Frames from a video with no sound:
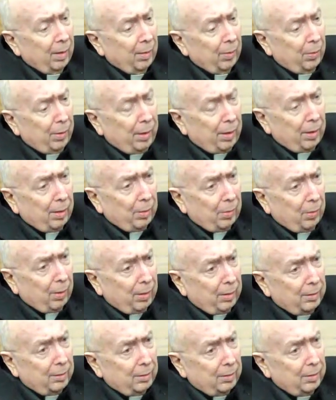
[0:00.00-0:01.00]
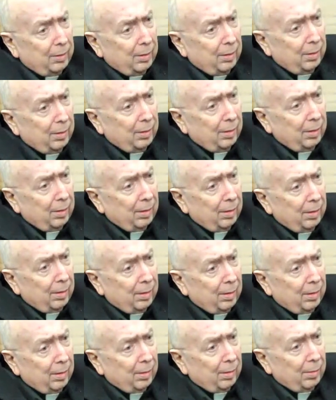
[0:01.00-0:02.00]
We are the ones,
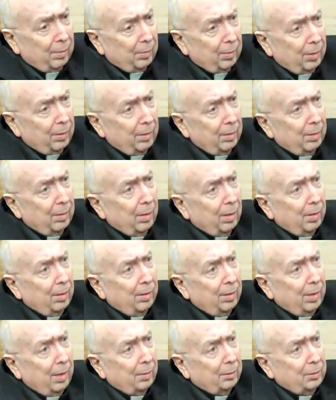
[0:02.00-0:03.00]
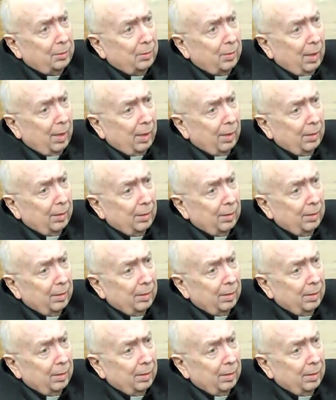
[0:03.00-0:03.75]
but not in the abstract.